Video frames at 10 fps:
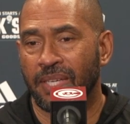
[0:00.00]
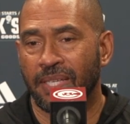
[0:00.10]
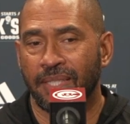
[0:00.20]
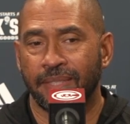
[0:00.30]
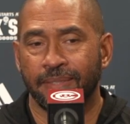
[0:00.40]

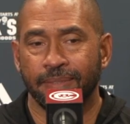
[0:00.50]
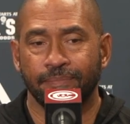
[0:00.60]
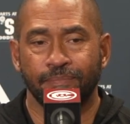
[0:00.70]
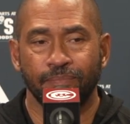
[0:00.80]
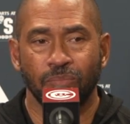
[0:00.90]
uh,
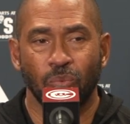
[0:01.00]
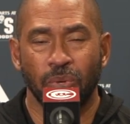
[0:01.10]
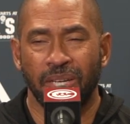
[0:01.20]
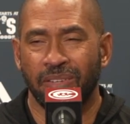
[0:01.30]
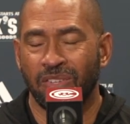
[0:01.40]

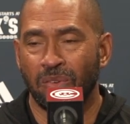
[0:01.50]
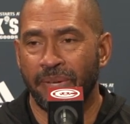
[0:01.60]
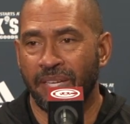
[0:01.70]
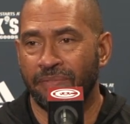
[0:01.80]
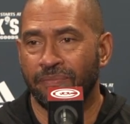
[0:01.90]
winning so
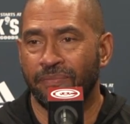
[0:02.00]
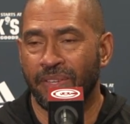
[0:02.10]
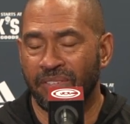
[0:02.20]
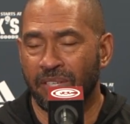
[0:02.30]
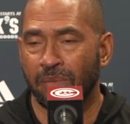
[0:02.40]
many
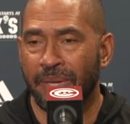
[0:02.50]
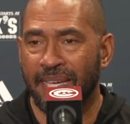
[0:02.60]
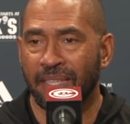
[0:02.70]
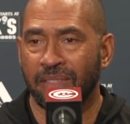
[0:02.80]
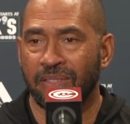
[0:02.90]
physical
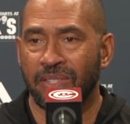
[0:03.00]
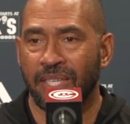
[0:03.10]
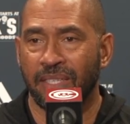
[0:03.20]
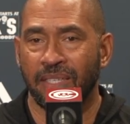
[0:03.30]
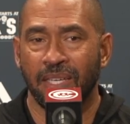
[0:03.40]
battles
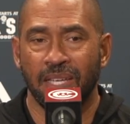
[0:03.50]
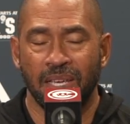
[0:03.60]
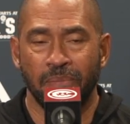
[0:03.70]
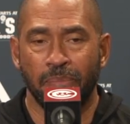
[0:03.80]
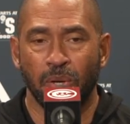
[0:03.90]
and
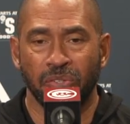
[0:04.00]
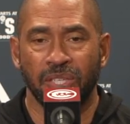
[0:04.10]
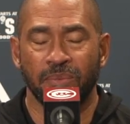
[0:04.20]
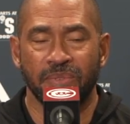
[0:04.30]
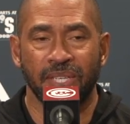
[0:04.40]

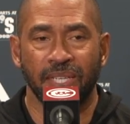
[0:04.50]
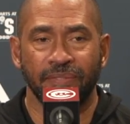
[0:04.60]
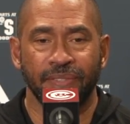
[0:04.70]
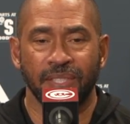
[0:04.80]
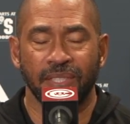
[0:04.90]
imposing
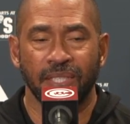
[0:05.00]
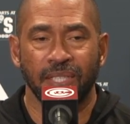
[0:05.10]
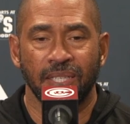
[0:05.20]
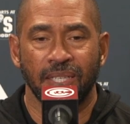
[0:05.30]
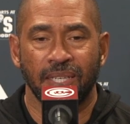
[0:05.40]
himself and
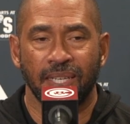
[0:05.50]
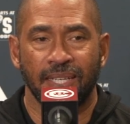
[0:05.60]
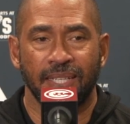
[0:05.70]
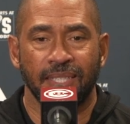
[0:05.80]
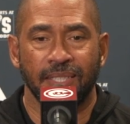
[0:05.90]

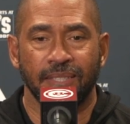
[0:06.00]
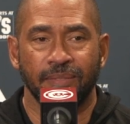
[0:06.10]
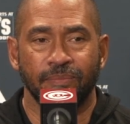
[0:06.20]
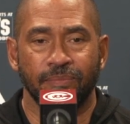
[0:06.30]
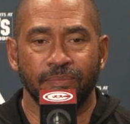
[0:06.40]
uh,
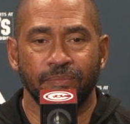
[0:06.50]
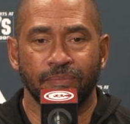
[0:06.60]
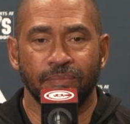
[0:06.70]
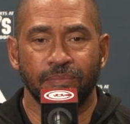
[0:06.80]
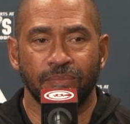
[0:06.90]

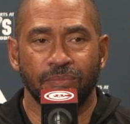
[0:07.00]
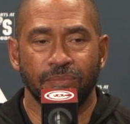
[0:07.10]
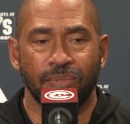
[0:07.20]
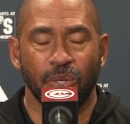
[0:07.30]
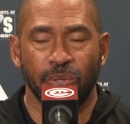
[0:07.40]

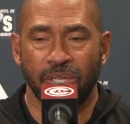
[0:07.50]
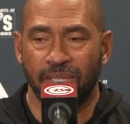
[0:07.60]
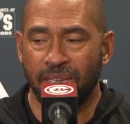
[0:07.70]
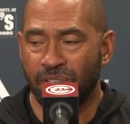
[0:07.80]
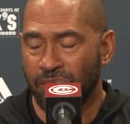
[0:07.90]
so in
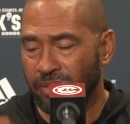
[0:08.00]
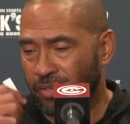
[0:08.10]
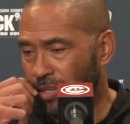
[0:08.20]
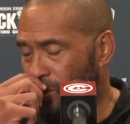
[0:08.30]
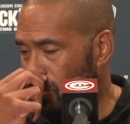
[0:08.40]
addition
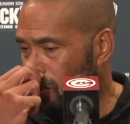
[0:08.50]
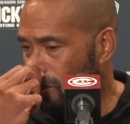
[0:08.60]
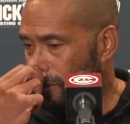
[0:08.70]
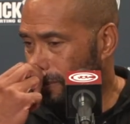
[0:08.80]
to